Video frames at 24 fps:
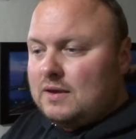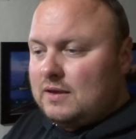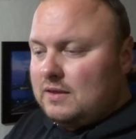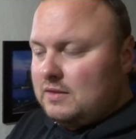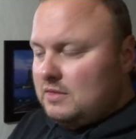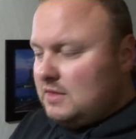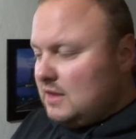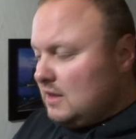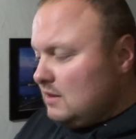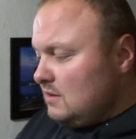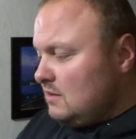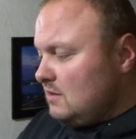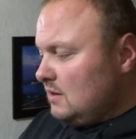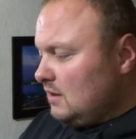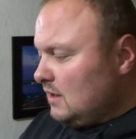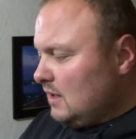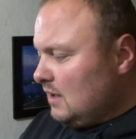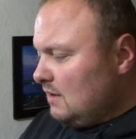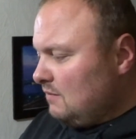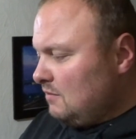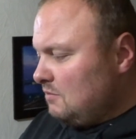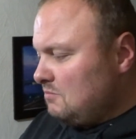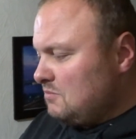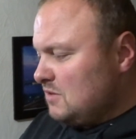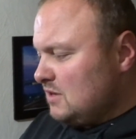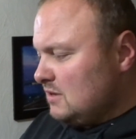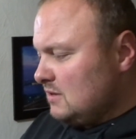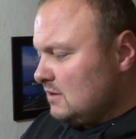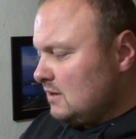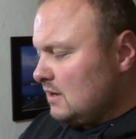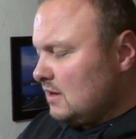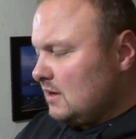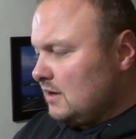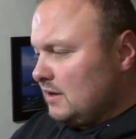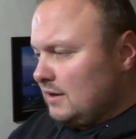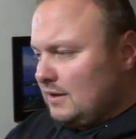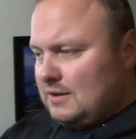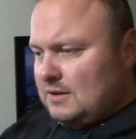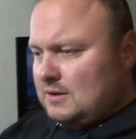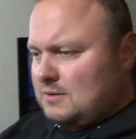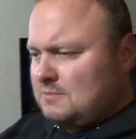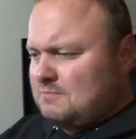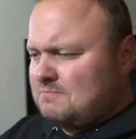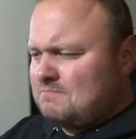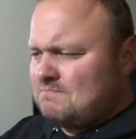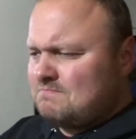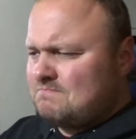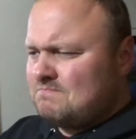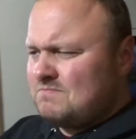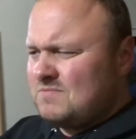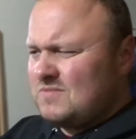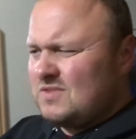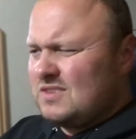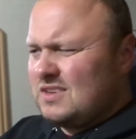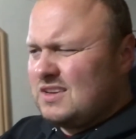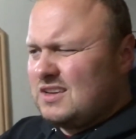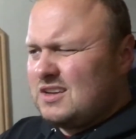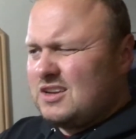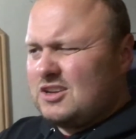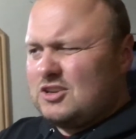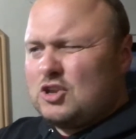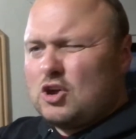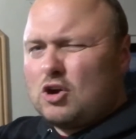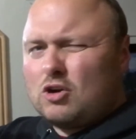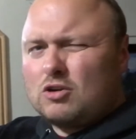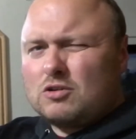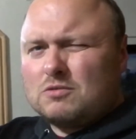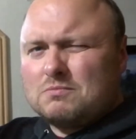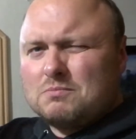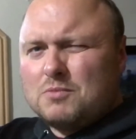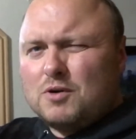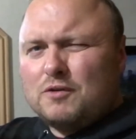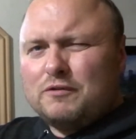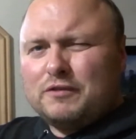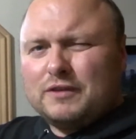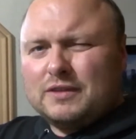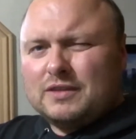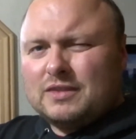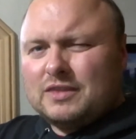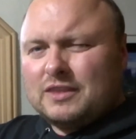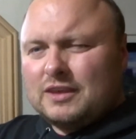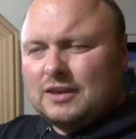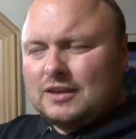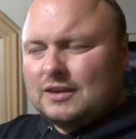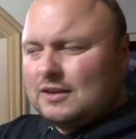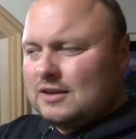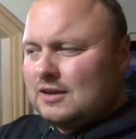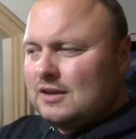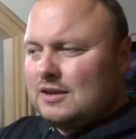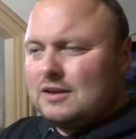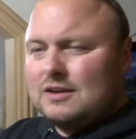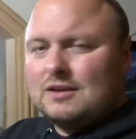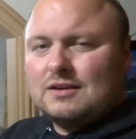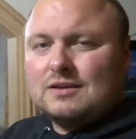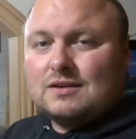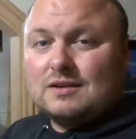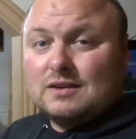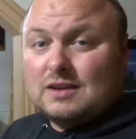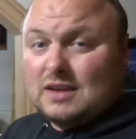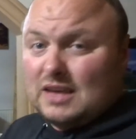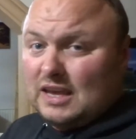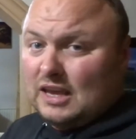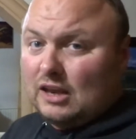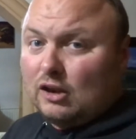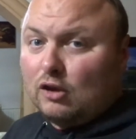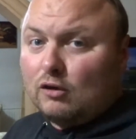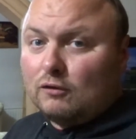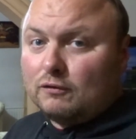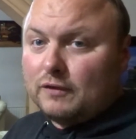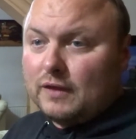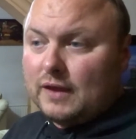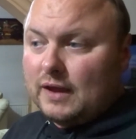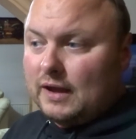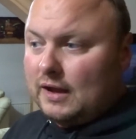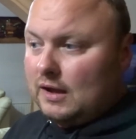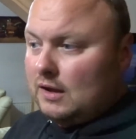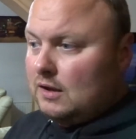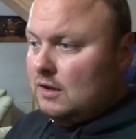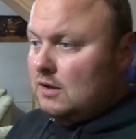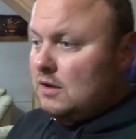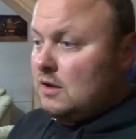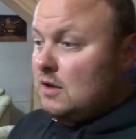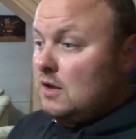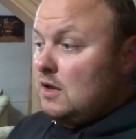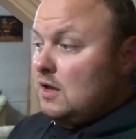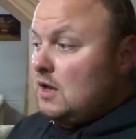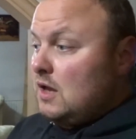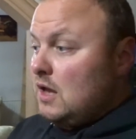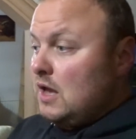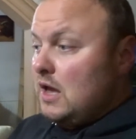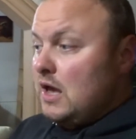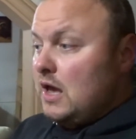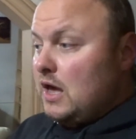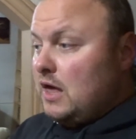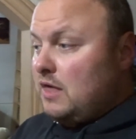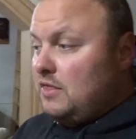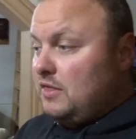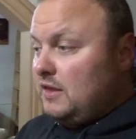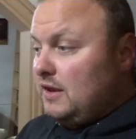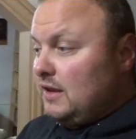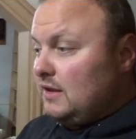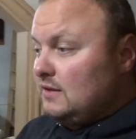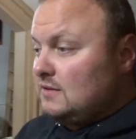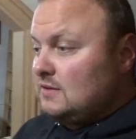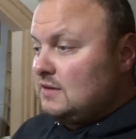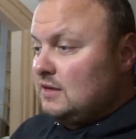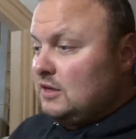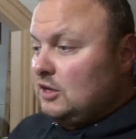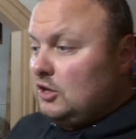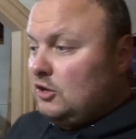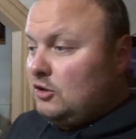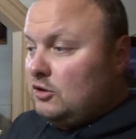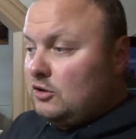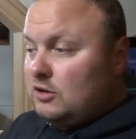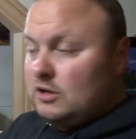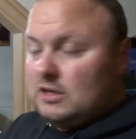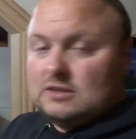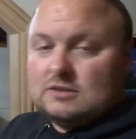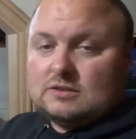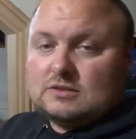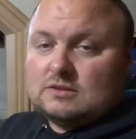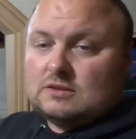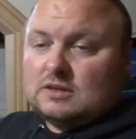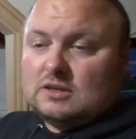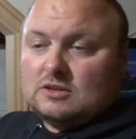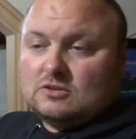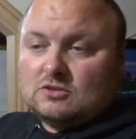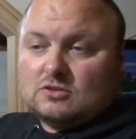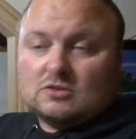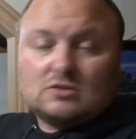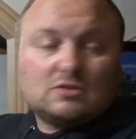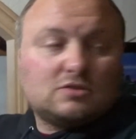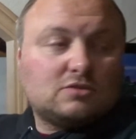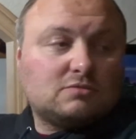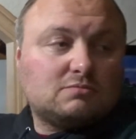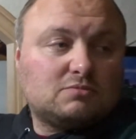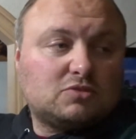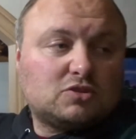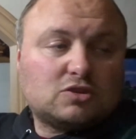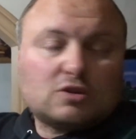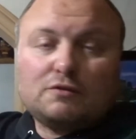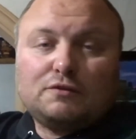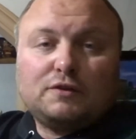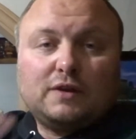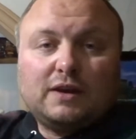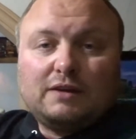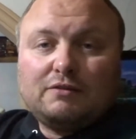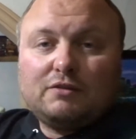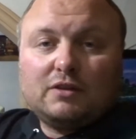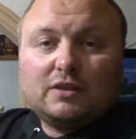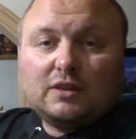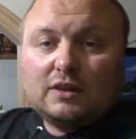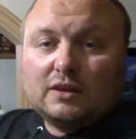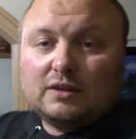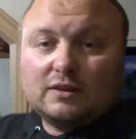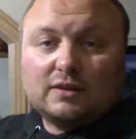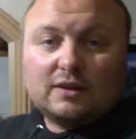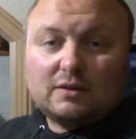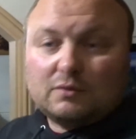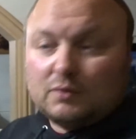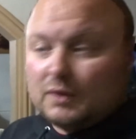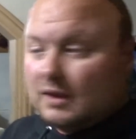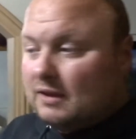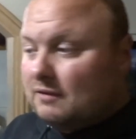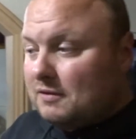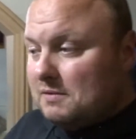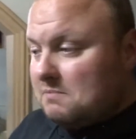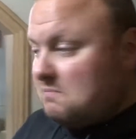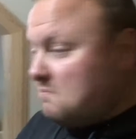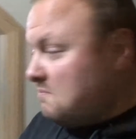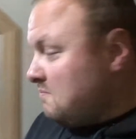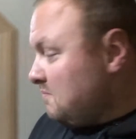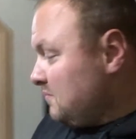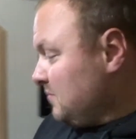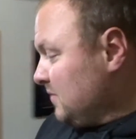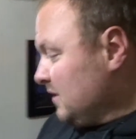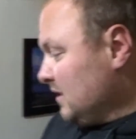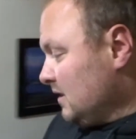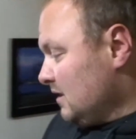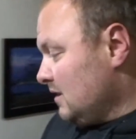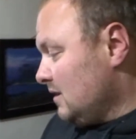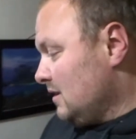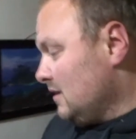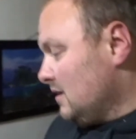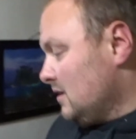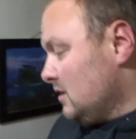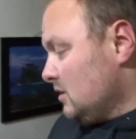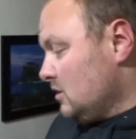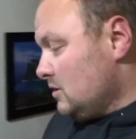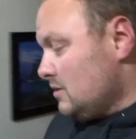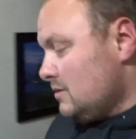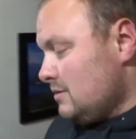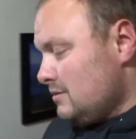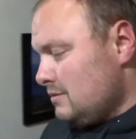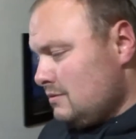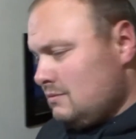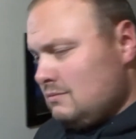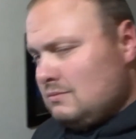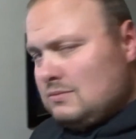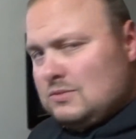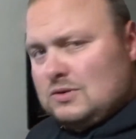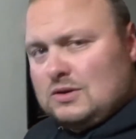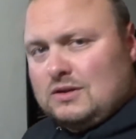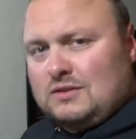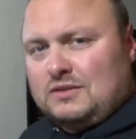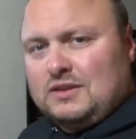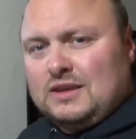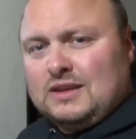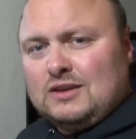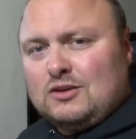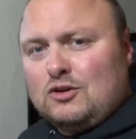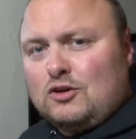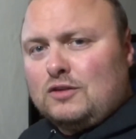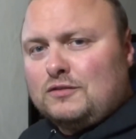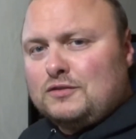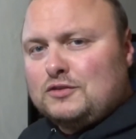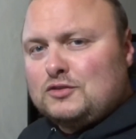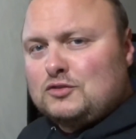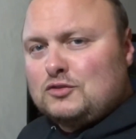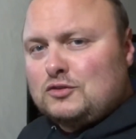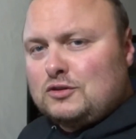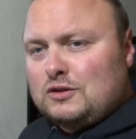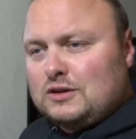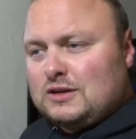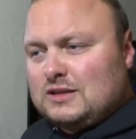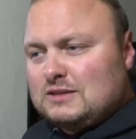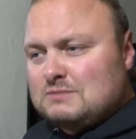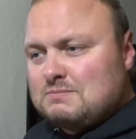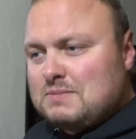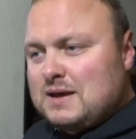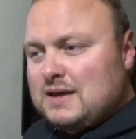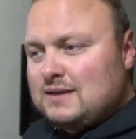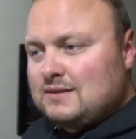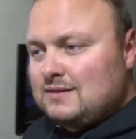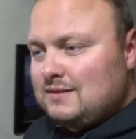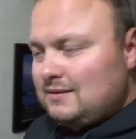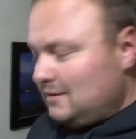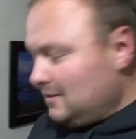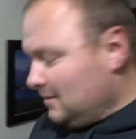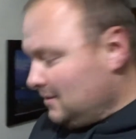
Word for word: Then they gave him this like a dog muffin thing. He loved that. And the next thing you know, he's, he's just scoffing everything that we give him. So I think all of a sudden he's better.